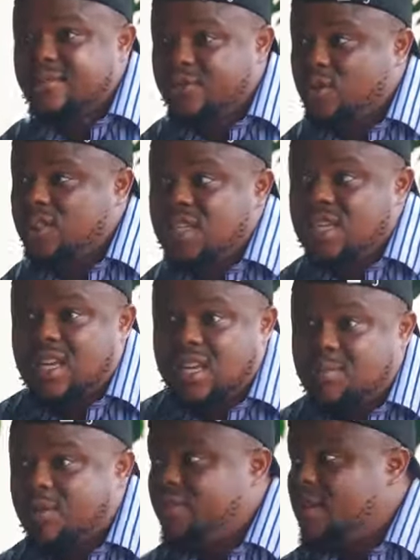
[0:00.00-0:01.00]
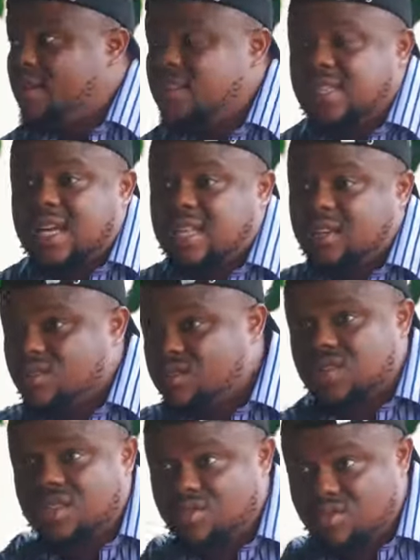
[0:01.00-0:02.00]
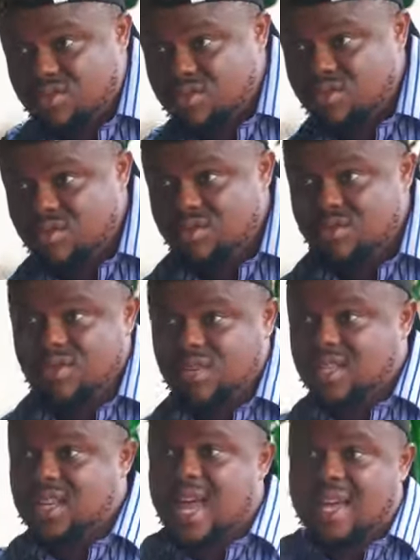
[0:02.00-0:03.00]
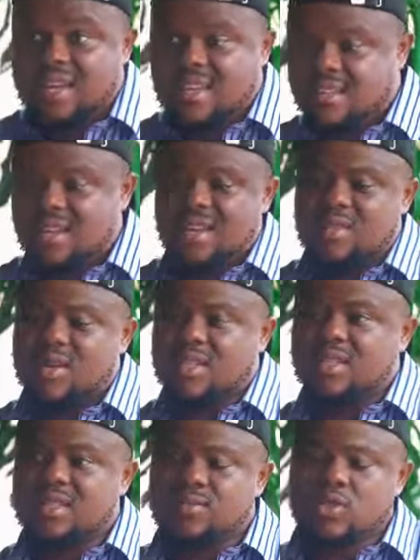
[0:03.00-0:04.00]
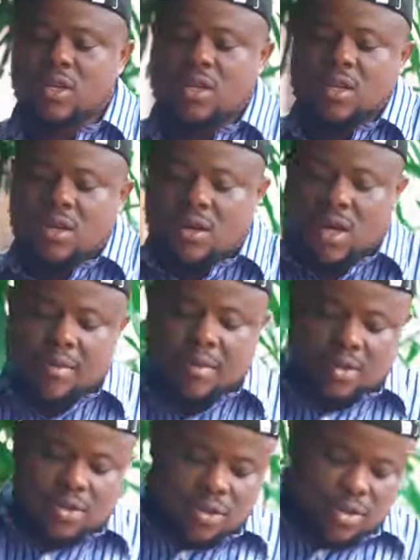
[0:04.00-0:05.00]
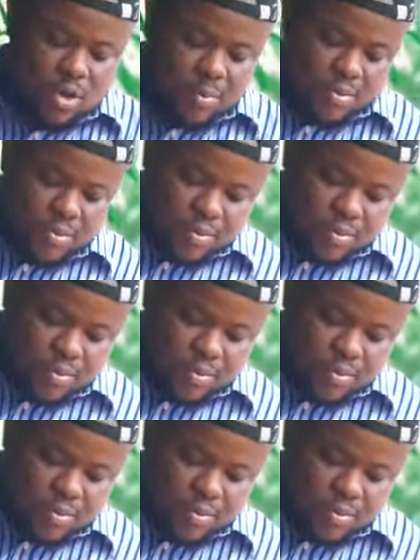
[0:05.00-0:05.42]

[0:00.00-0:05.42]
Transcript: 14, you can able. If they reach there, they go see you. Nothing like it. Sele waiting. Kaveh, shut up.